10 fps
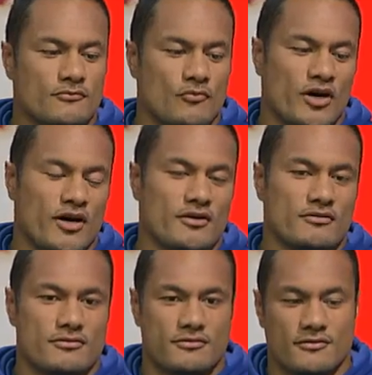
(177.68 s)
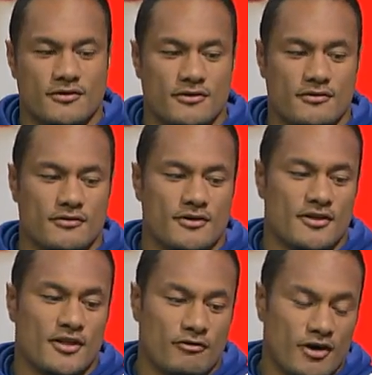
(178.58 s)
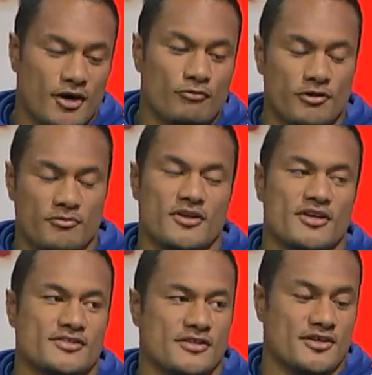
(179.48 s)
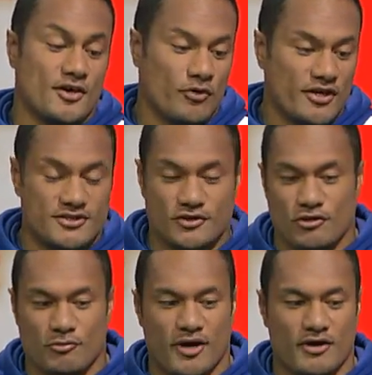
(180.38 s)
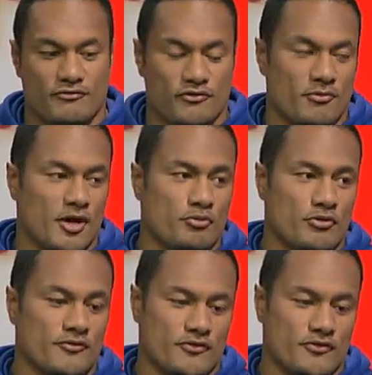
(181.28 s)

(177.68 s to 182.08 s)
Well, there are remedies and there are ways to go about, from my point of